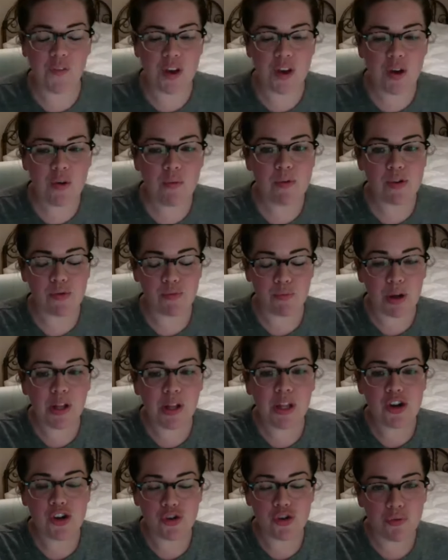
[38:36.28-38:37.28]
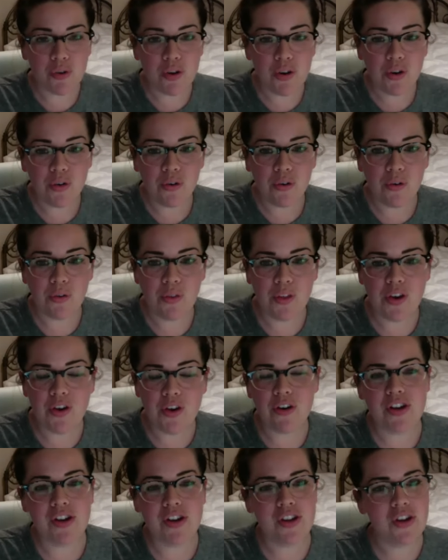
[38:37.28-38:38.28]
it was really true, then
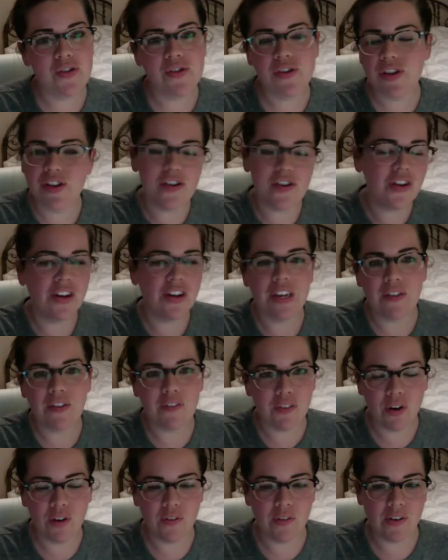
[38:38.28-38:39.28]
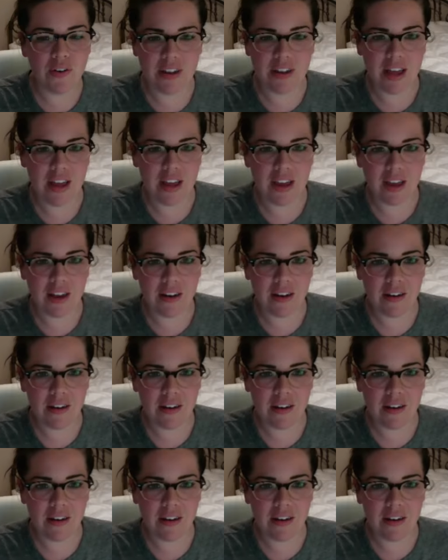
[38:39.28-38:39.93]
your excuses could never overtake it,